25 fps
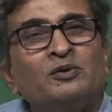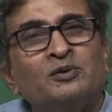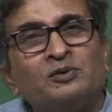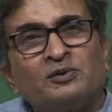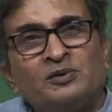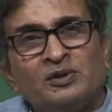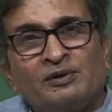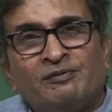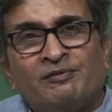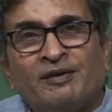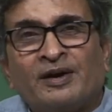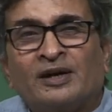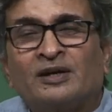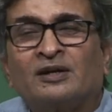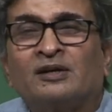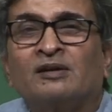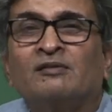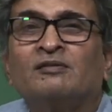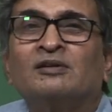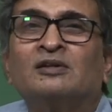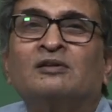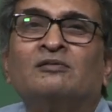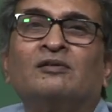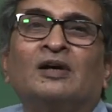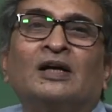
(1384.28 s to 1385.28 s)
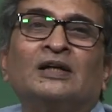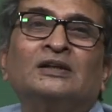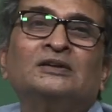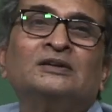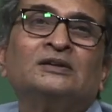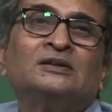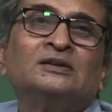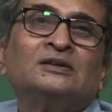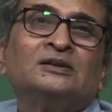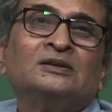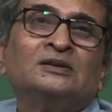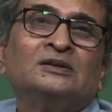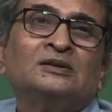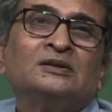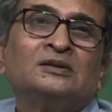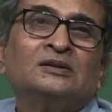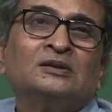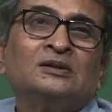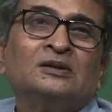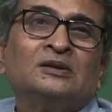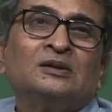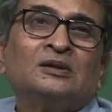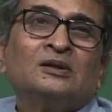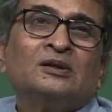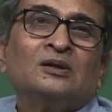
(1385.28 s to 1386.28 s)
which is effective otherwise,
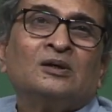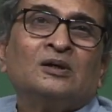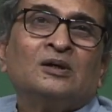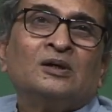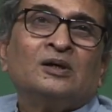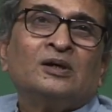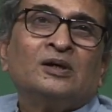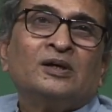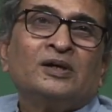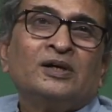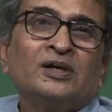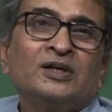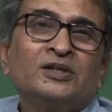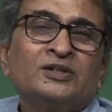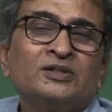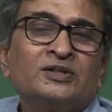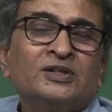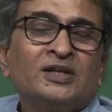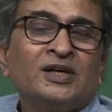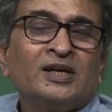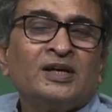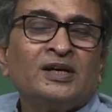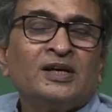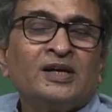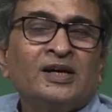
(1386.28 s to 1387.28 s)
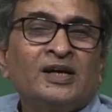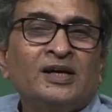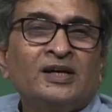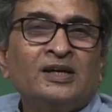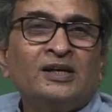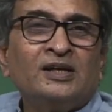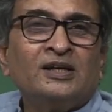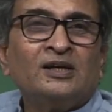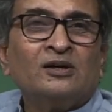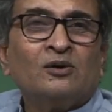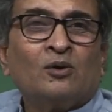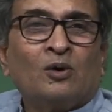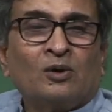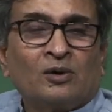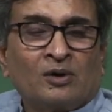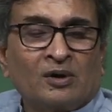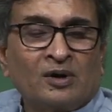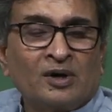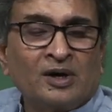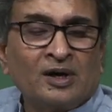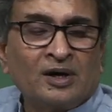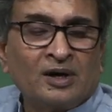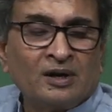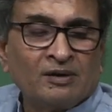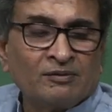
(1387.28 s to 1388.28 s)
is there any
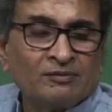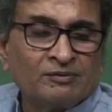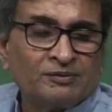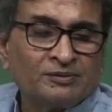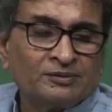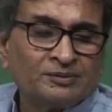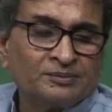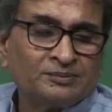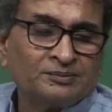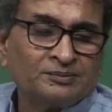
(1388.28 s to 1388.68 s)
alternative?